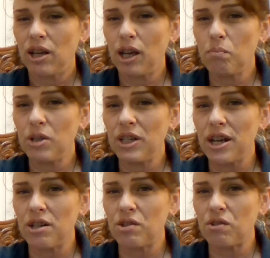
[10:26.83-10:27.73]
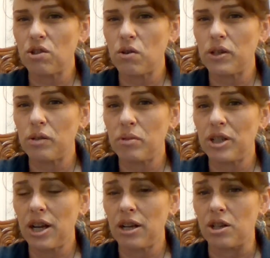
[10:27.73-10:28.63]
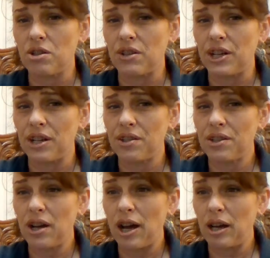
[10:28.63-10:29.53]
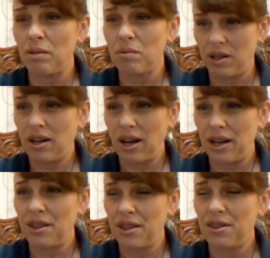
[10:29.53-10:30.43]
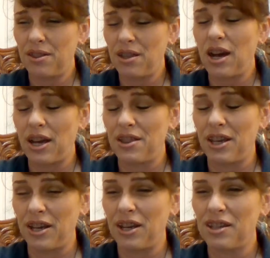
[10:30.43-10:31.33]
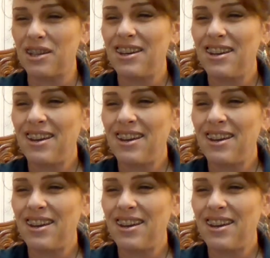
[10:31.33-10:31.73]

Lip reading: and bananas grow in banana trees, I think.